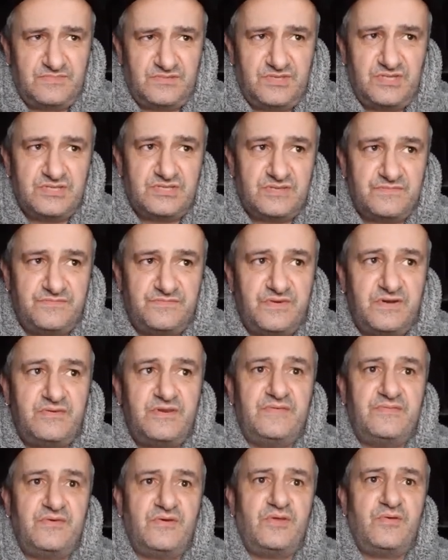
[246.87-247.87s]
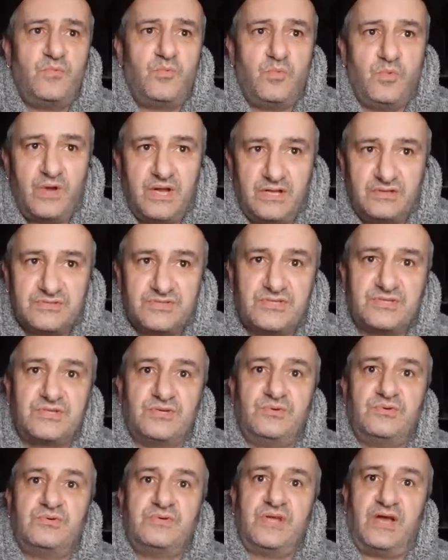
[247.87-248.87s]
Just a very, very
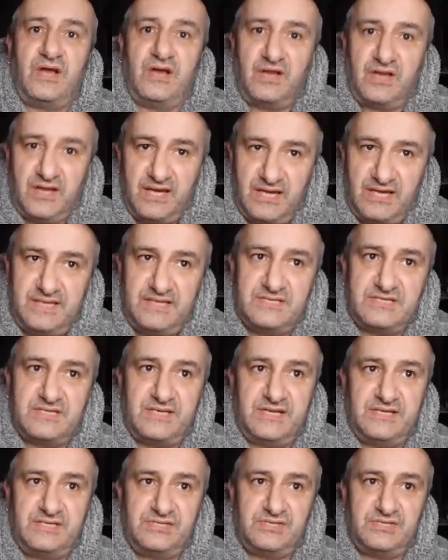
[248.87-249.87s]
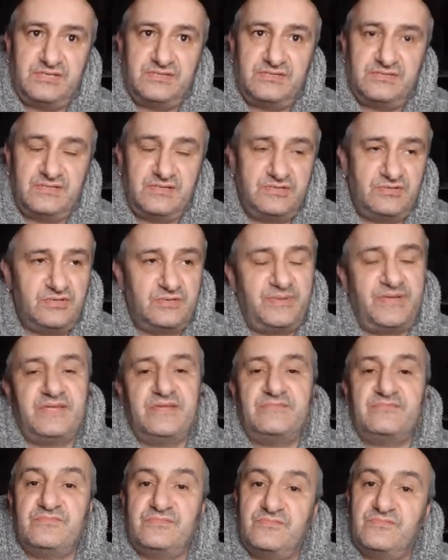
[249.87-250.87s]
well-schooled, highly intelligent. They talk about
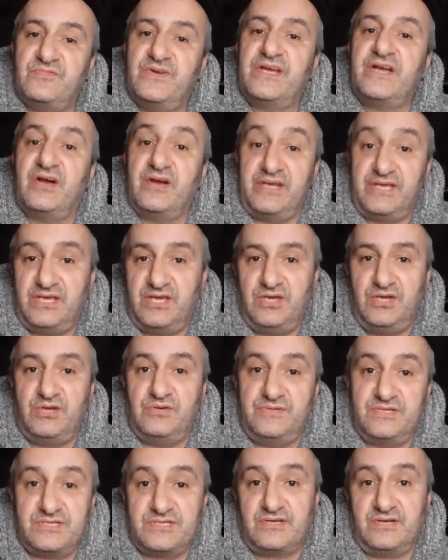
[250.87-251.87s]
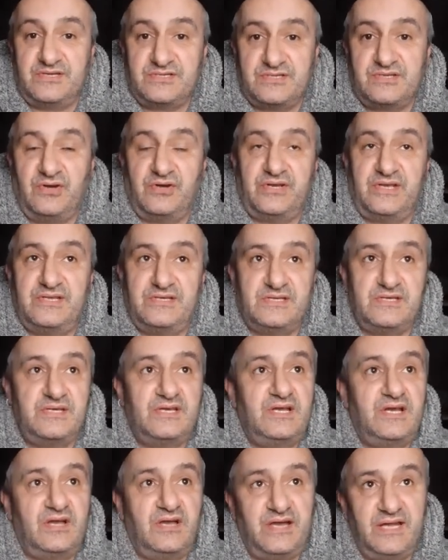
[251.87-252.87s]
the ring IQ. This guy's got it.
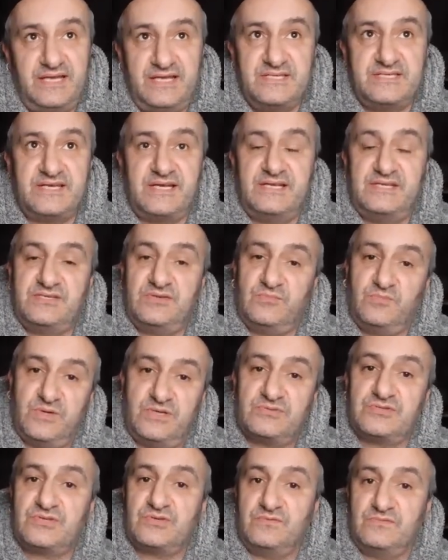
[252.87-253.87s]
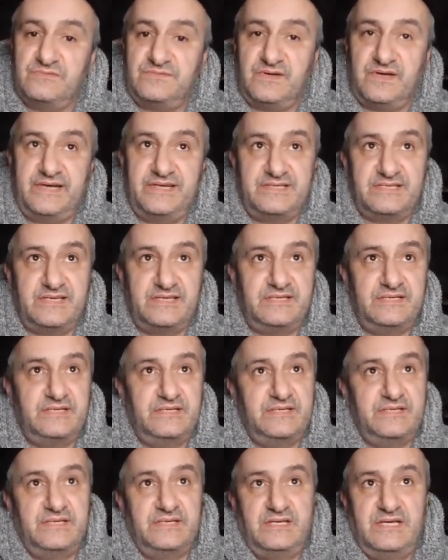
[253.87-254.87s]
Highly intelligent, well-schooled fighter
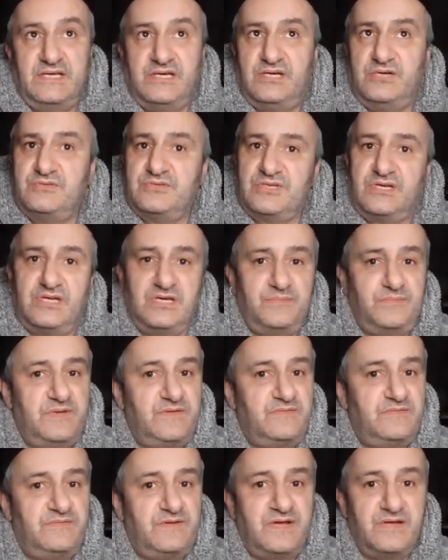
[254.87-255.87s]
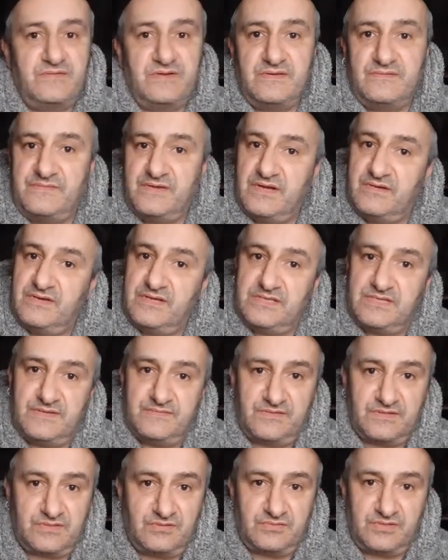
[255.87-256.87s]
who's going to be very, very
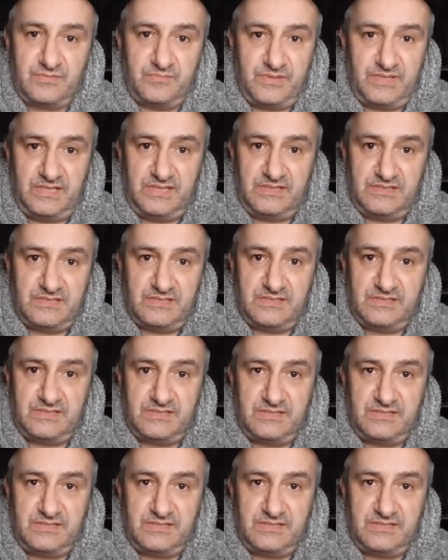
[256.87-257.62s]
difficult to beat.